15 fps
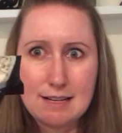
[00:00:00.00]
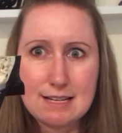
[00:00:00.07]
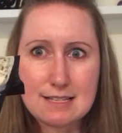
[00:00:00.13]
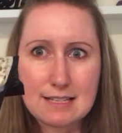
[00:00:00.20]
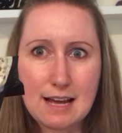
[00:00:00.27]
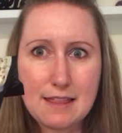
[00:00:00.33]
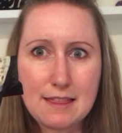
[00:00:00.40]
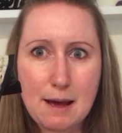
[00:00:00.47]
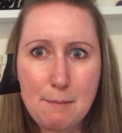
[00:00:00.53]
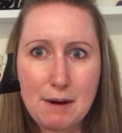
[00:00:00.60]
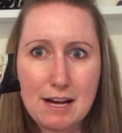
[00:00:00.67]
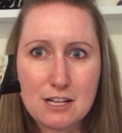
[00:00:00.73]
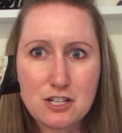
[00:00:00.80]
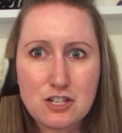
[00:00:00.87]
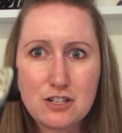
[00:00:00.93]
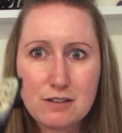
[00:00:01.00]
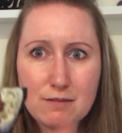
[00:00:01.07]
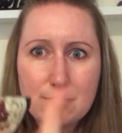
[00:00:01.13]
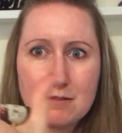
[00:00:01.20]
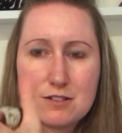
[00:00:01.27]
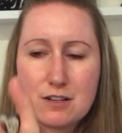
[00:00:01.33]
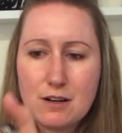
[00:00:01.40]
is like that much.
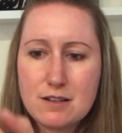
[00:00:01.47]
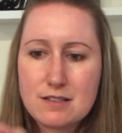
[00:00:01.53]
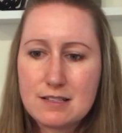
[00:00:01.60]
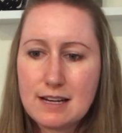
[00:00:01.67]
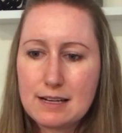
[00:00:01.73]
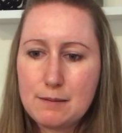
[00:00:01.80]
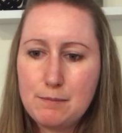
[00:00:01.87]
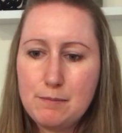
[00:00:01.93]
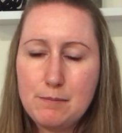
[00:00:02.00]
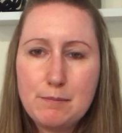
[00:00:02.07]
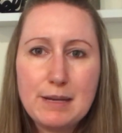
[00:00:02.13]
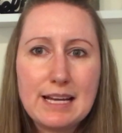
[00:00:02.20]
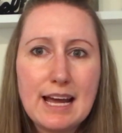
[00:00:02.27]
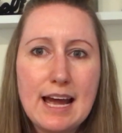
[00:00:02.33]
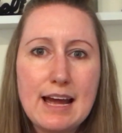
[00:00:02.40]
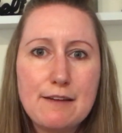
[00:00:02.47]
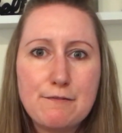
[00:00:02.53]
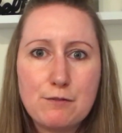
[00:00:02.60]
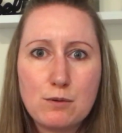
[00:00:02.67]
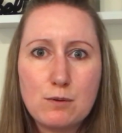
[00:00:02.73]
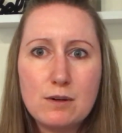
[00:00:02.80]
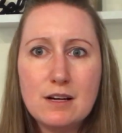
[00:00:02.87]
So it's like a big
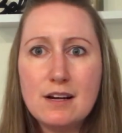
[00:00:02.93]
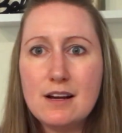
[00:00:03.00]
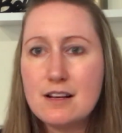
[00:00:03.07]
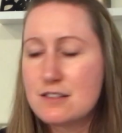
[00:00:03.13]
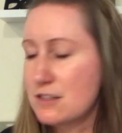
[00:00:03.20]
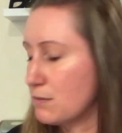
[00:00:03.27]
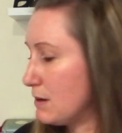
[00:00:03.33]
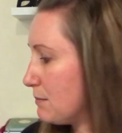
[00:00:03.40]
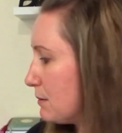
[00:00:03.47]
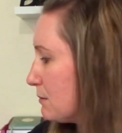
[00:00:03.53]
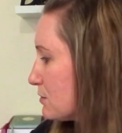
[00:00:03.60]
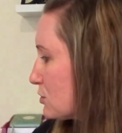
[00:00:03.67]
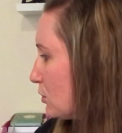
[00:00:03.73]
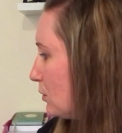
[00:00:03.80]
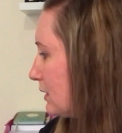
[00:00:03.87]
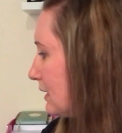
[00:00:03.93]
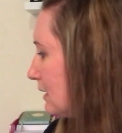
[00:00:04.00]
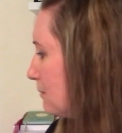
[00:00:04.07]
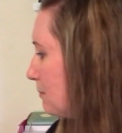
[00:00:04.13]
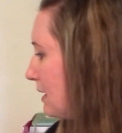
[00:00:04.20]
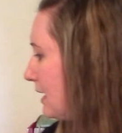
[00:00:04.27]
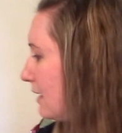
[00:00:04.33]
handful. So when we were
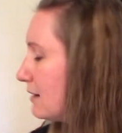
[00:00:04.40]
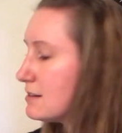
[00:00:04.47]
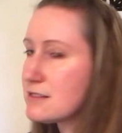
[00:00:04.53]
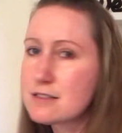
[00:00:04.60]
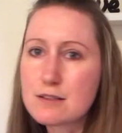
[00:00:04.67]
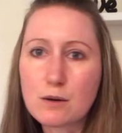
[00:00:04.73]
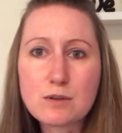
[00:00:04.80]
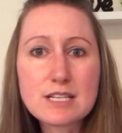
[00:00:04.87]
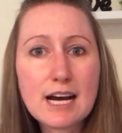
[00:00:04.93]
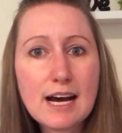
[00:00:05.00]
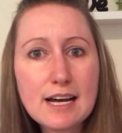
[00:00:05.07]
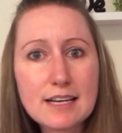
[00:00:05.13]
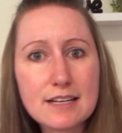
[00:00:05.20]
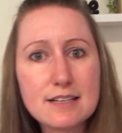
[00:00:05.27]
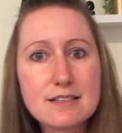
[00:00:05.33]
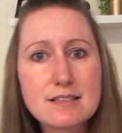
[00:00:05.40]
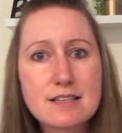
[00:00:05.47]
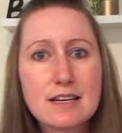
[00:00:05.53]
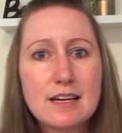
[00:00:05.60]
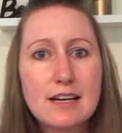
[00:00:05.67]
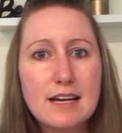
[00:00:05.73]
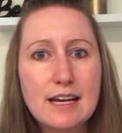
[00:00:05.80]
talking about sultanas,
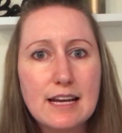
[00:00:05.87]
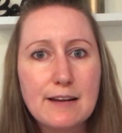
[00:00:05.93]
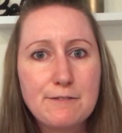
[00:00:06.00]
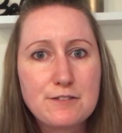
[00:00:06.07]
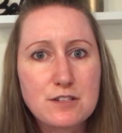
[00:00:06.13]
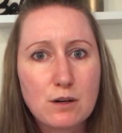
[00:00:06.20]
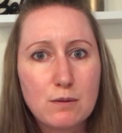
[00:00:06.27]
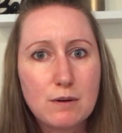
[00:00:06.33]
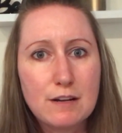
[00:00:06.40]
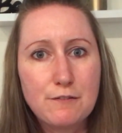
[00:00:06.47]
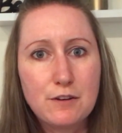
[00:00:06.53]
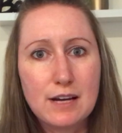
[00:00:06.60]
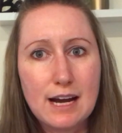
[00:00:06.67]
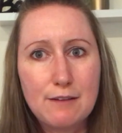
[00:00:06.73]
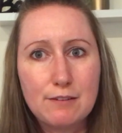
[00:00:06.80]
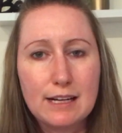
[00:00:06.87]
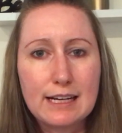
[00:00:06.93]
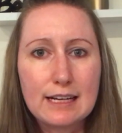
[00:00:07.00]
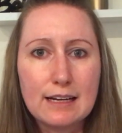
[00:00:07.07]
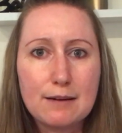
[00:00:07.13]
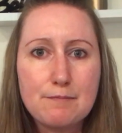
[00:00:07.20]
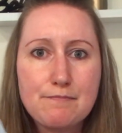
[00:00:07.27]
if you have
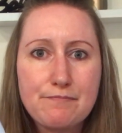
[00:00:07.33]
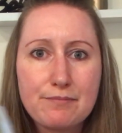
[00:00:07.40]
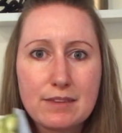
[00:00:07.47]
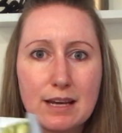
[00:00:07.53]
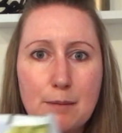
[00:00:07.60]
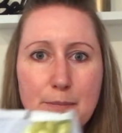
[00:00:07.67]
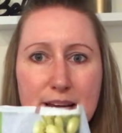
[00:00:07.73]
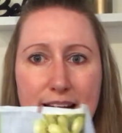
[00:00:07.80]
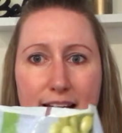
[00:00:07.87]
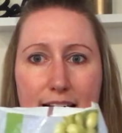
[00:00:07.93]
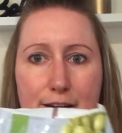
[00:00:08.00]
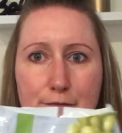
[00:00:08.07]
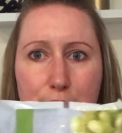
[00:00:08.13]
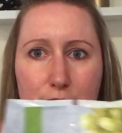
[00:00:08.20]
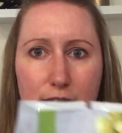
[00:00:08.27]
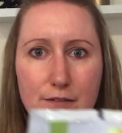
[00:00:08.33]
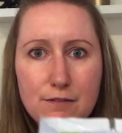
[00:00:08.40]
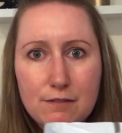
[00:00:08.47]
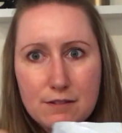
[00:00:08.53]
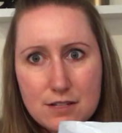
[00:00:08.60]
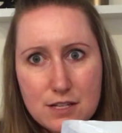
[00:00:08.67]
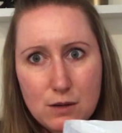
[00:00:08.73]
like a big handful of
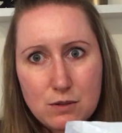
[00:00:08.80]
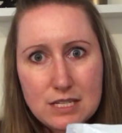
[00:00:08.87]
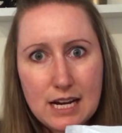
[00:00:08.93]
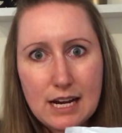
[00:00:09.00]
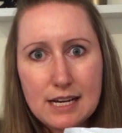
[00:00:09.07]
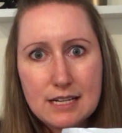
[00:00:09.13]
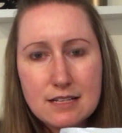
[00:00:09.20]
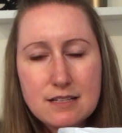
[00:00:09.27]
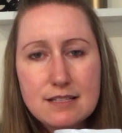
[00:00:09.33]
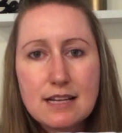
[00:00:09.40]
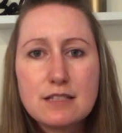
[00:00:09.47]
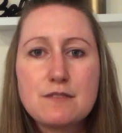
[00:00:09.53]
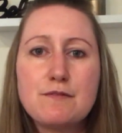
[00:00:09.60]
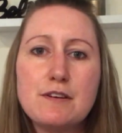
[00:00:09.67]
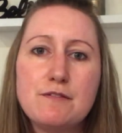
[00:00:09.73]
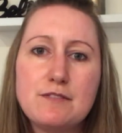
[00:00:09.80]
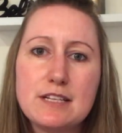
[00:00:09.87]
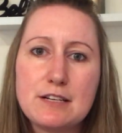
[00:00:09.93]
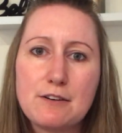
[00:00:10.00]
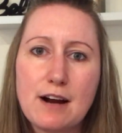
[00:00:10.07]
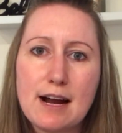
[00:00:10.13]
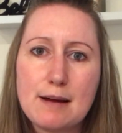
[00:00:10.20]
sultanas, that's
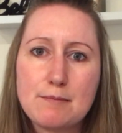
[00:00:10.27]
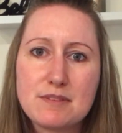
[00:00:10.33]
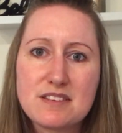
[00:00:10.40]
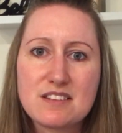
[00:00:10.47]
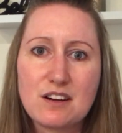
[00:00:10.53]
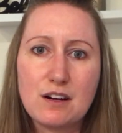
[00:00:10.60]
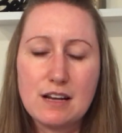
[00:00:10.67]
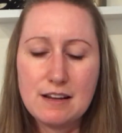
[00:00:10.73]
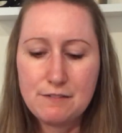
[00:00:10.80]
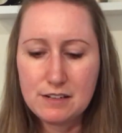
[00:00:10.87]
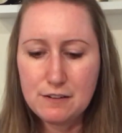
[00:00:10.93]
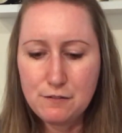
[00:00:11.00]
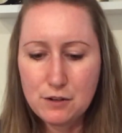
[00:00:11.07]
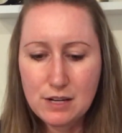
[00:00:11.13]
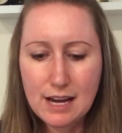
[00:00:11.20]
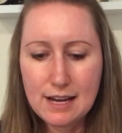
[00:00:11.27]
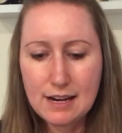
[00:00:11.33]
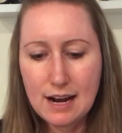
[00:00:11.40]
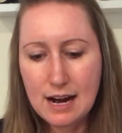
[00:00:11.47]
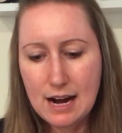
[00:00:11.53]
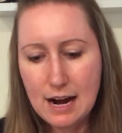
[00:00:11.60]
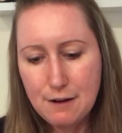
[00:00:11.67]
50 grams. So even if you had
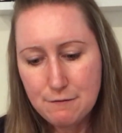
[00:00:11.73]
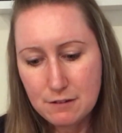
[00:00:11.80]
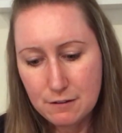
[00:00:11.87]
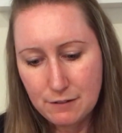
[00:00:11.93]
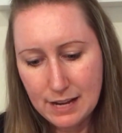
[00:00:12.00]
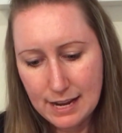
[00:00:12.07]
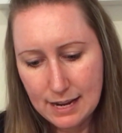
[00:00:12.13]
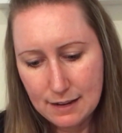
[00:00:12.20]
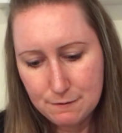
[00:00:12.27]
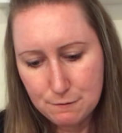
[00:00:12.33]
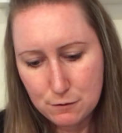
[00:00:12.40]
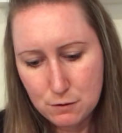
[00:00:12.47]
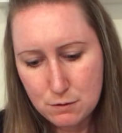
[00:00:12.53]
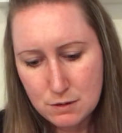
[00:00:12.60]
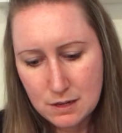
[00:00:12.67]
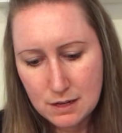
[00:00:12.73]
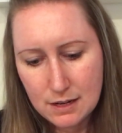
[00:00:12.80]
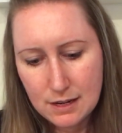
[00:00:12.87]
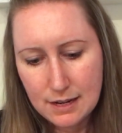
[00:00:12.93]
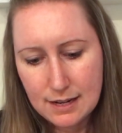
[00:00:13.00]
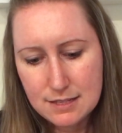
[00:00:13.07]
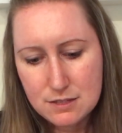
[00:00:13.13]
half of a handful,
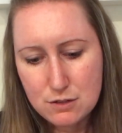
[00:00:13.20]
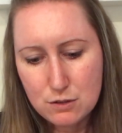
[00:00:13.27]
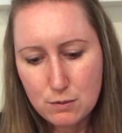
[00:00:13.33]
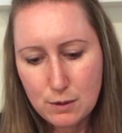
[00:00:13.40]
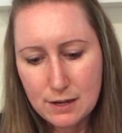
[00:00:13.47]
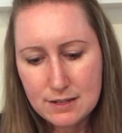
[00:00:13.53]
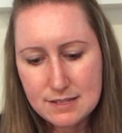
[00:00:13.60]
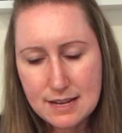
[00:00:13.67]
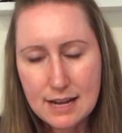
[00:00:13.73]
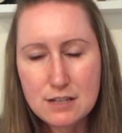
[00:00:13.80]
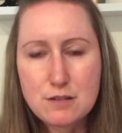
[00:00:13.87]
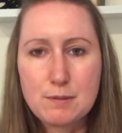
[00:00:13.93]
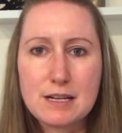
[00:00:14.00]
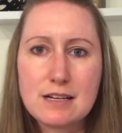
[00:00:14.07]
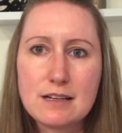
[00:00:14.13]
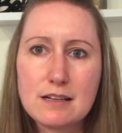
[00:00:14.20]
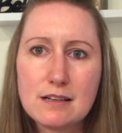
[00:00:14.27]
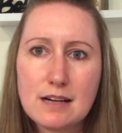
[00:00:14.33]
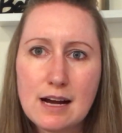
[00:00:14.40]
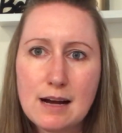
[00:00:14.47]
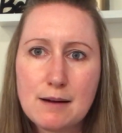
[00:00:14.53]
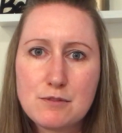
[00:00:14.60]
it still works out to be
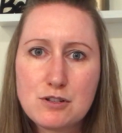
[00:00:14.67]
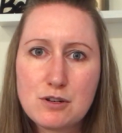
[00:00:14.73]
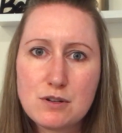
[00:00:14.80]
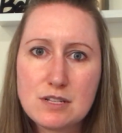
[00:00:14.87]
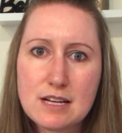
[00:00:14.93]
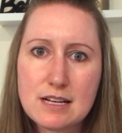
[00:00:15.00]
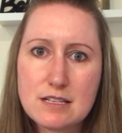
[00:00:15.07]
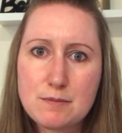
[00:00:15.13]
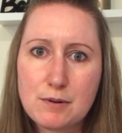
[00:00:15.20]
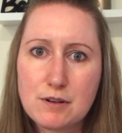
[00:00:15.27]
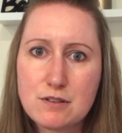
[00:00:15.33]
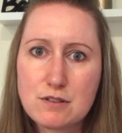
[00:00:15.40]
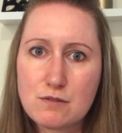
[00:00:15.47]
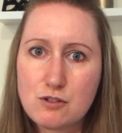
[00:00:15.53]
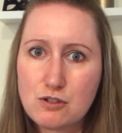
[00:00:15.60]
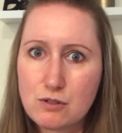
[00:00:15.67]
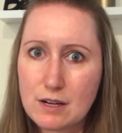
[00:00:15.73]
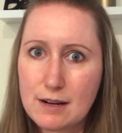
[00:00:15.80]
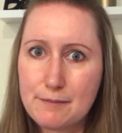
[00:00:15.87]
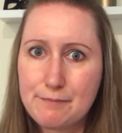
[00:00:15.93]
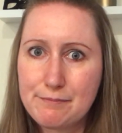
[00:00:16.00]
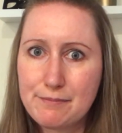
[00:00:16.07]
2 teaspoons of sugar.